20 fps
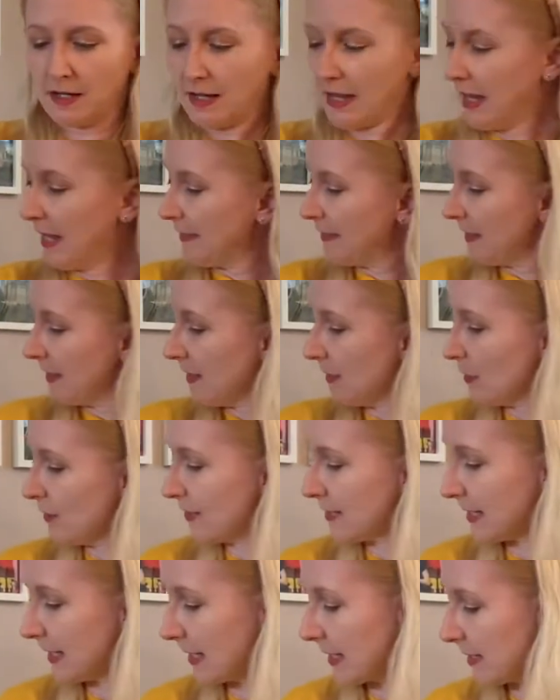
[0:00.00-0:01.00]
And the
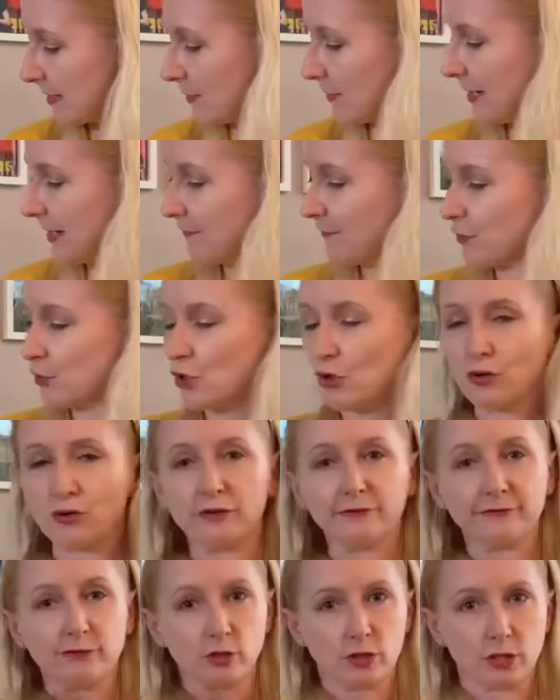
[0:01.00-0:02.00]
last thing is, I have the chocolate
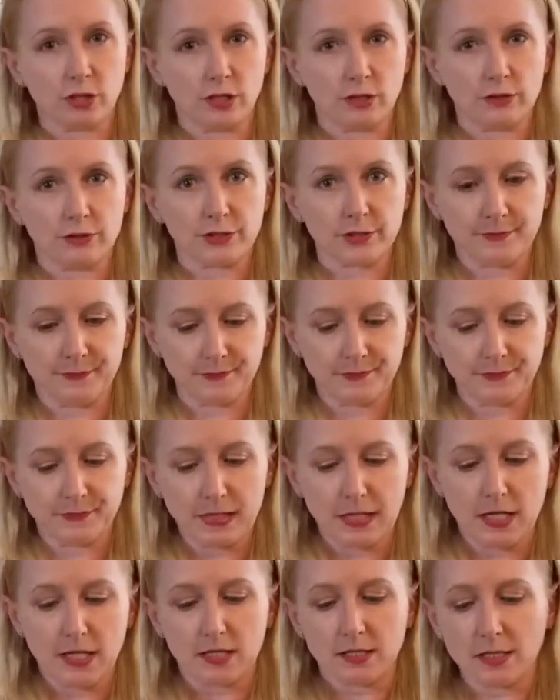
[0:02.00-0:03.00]
frog card.
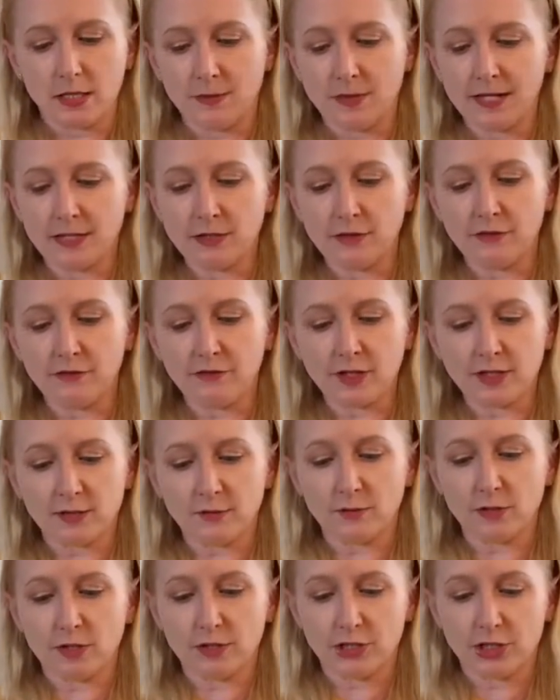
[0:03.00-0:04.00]
So at Universal
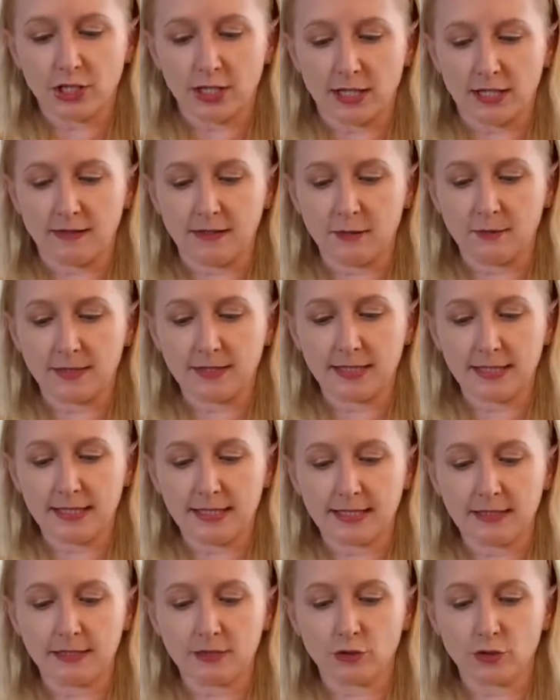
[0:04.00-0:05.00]
last year, they were
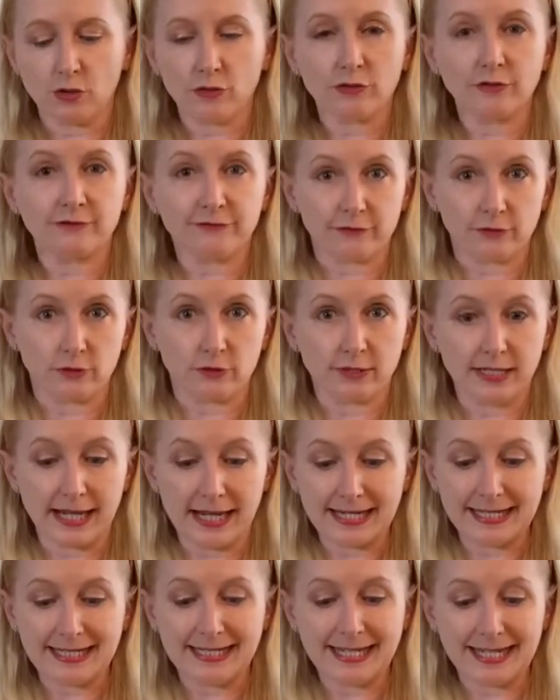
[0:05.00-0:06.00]
selling chocolate frog
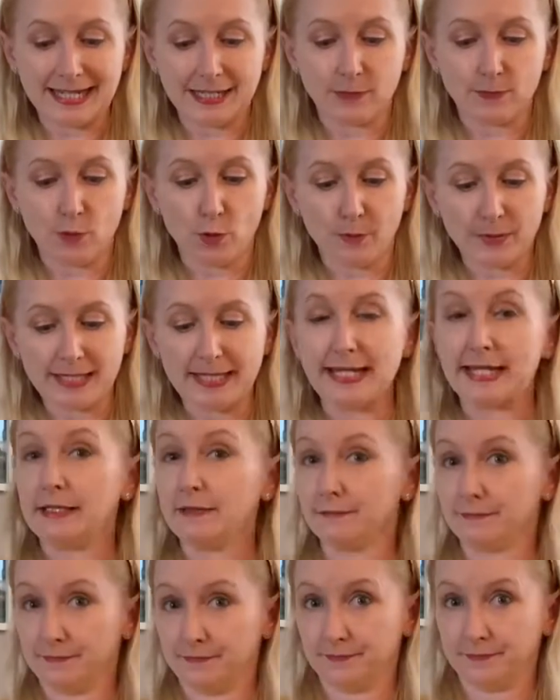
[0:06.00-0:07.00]
in a proper tin,
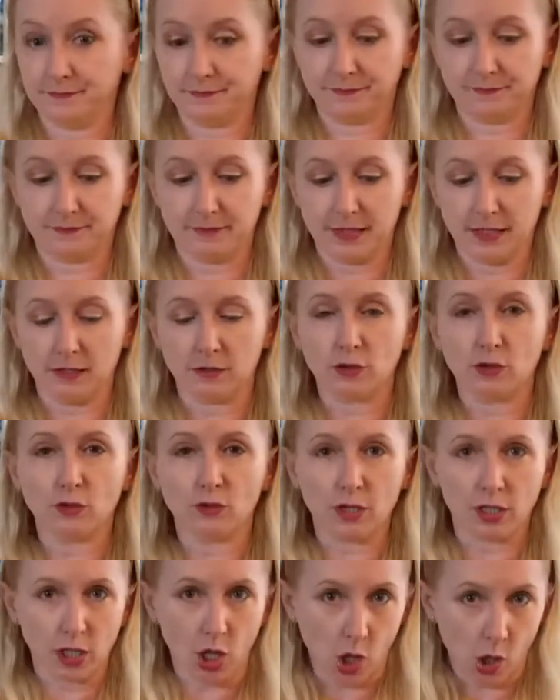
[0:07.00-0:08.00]
not
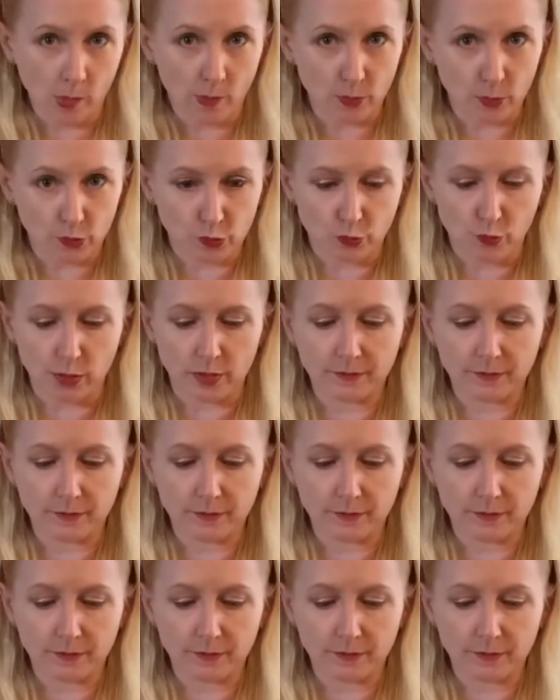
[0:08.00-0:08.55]
a cardboard one.